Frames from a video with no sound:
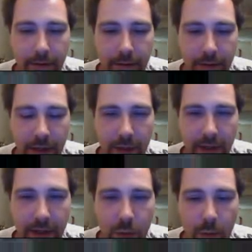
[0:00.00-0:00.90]
Give me at
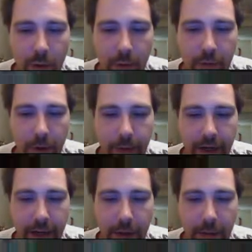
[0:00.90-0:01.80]
least one more before you break.
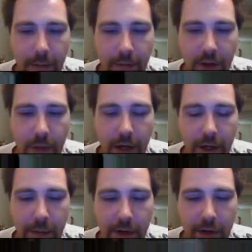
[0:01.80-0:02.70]
Come on. Come on, you
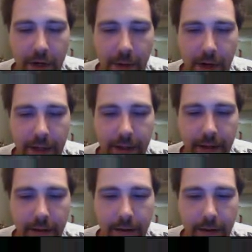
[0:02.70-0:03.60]
hammer. Come on.
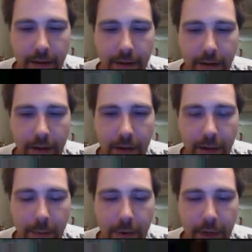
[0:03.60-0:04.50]
Oh, it
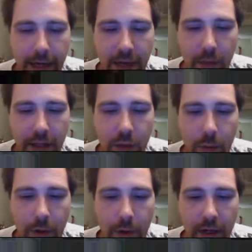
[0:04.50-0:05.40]
ain't broke yet. Give me at least
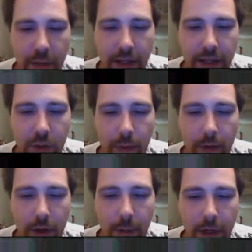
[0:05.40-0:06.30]
one more. Give me at least one
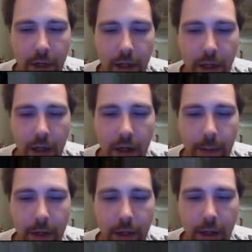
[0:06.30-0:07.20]
more. Come on. Come
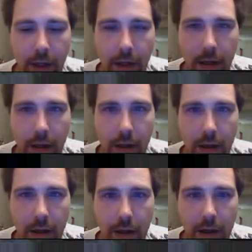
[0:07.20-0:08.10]
on. Uh,